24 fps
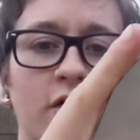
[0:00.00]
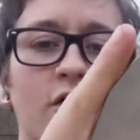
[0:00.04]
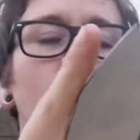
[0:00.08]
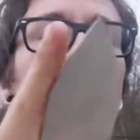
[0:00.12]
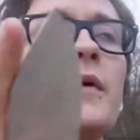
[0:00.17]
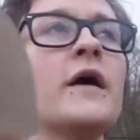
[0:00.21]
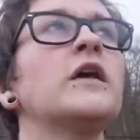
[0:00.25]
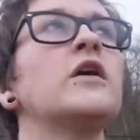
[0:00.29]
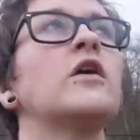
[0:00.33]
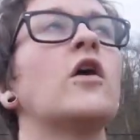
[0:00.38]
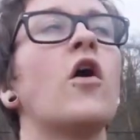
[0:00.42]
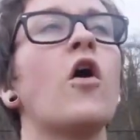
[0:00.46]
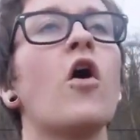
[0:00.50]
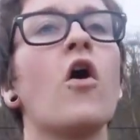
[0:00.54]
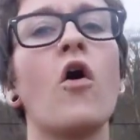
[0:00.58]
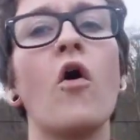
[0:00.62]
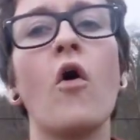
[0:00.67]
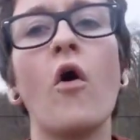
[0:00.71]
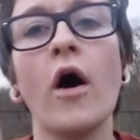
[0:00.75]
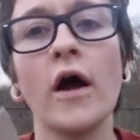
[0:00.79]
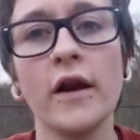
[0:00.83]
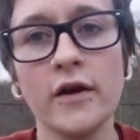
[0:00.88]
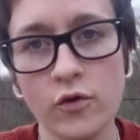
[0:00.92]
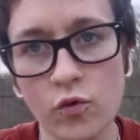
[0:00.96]
oh my
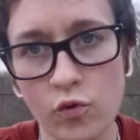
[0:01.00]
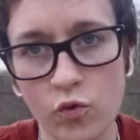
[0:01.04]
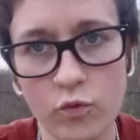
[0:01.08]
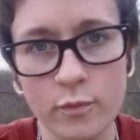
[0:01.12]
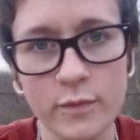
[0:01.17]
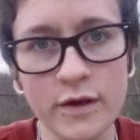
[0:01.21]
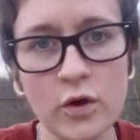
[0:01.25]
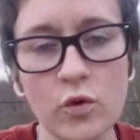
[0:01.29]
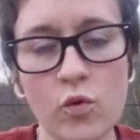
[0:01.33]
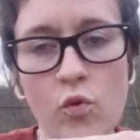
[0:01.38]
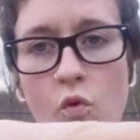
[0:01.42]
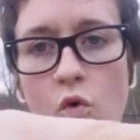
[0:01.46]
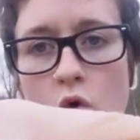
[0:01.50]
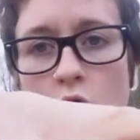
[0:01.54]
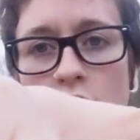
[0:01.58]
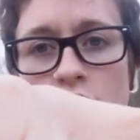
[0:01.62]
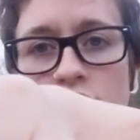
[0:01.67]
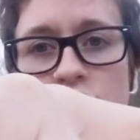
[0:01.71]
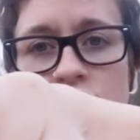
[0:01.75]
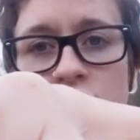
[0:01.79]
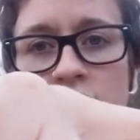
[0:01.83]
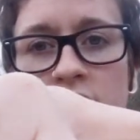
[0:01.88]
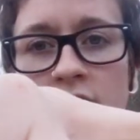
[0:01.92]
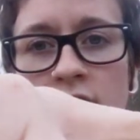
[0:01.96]
god, oh my
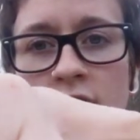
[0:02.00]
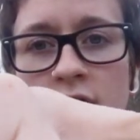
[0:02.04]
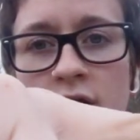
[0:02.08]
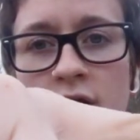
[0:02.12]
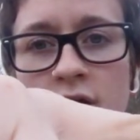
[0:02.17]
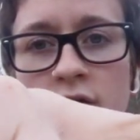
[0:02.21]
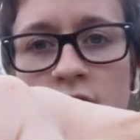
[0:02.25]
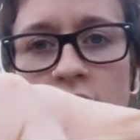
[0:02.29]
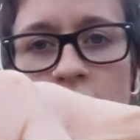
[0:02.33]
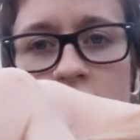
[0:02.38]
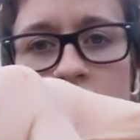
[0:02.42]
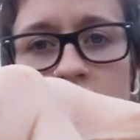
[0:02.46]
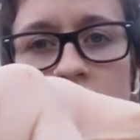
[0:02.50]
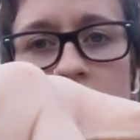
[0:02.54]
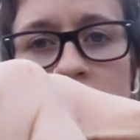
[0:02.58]
gosh, look at